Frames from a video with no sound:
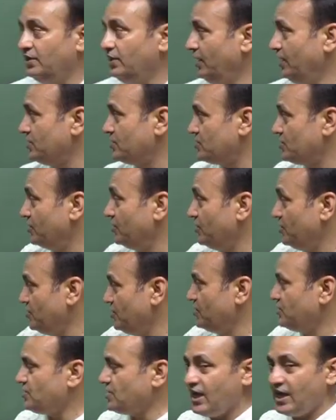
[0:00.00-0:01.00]
its
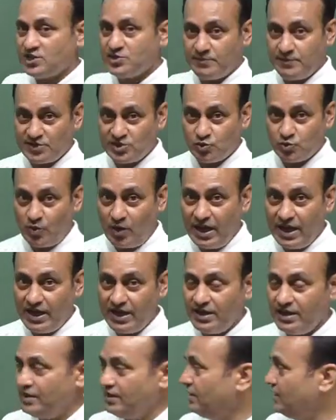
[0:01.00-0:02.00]
digits x plus y